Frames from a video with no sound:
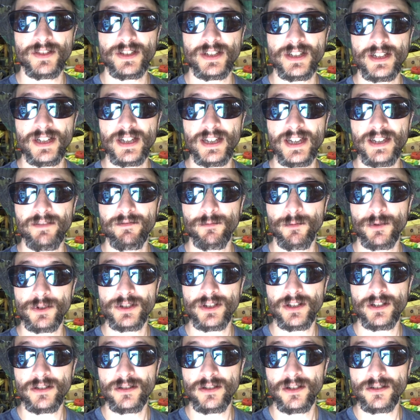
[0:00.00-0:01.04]
that I haven't
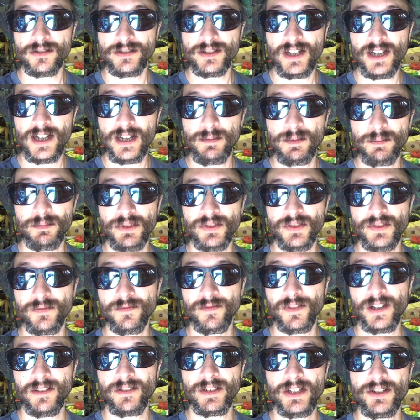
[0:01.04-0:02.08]
worked on in a long time and build some
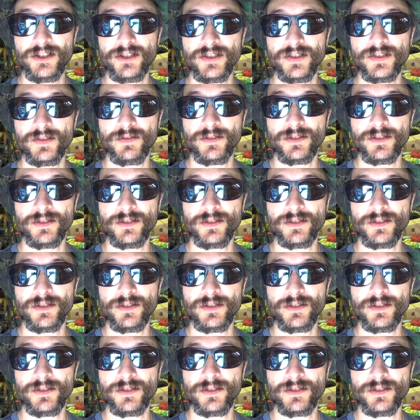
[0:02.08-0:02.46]
foundations